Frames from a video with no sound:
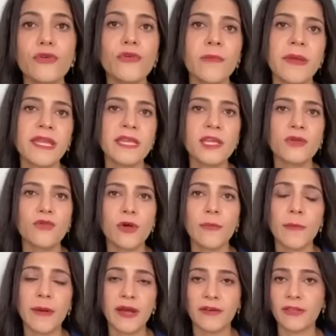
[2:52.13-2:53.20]
The Romanian
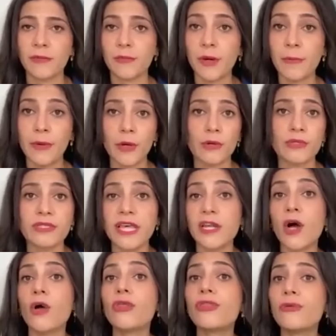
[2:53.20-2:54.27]
group apparently proposed
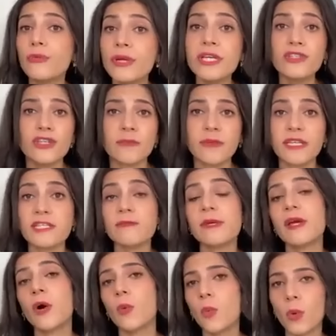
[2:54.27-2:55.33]
that all three gymnasts
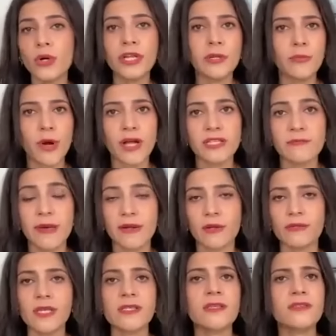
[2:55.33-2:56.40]
be awarded bronze
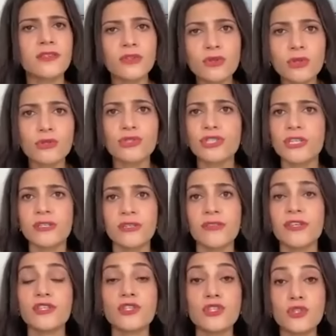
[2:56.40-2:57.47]
medals as a solution to
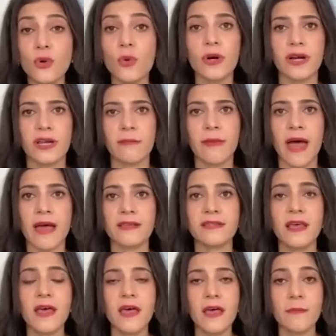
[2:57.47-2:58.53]
this scoring
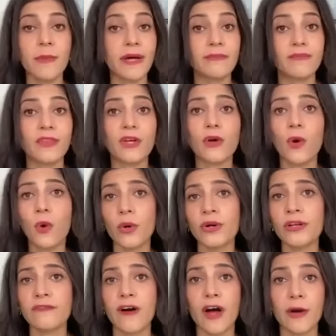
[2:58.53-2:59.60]
mess. But the
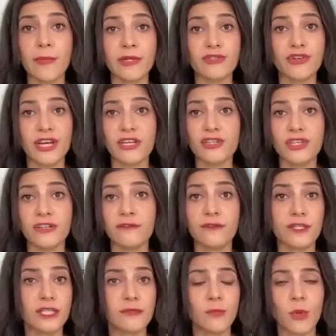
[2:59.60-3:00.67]
Court of Arbitration
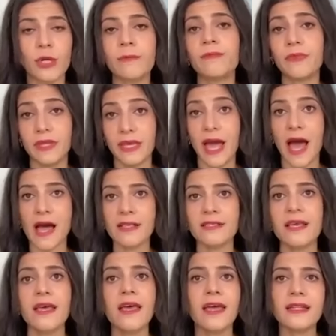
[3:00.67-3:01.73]
for Sport, CAS,
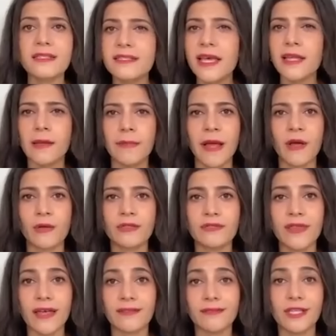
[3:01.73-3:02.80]
instead
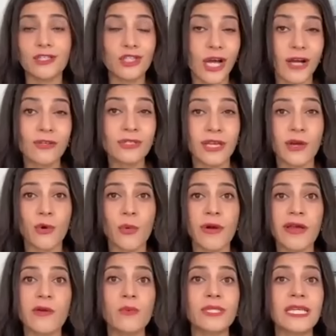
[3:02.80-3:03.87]
upheld that the Chiles'
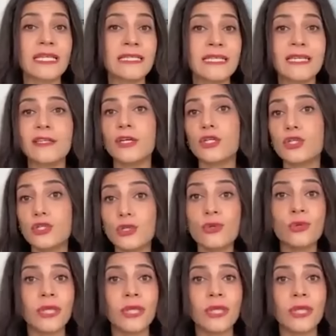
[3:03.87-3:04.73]
inquiry was indeed too